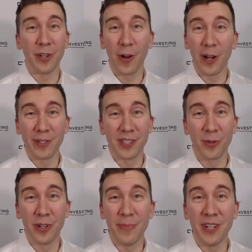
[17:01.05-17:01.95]
Great one,
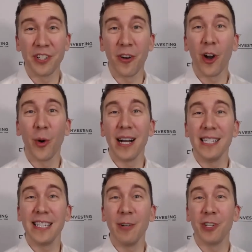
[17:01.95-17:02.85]
Soren. You mentioned
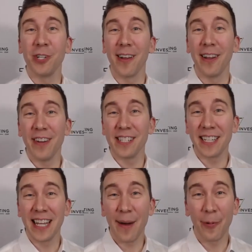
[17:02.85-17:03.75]
ROIC, return on invested
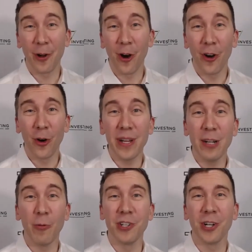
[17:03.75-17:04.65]
capital,
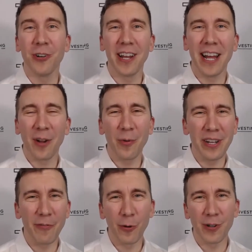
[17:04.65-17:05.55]
ROE, return on equity,
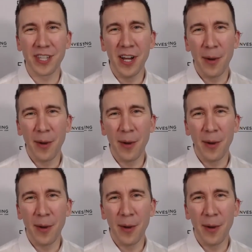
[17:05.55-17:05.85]
of course,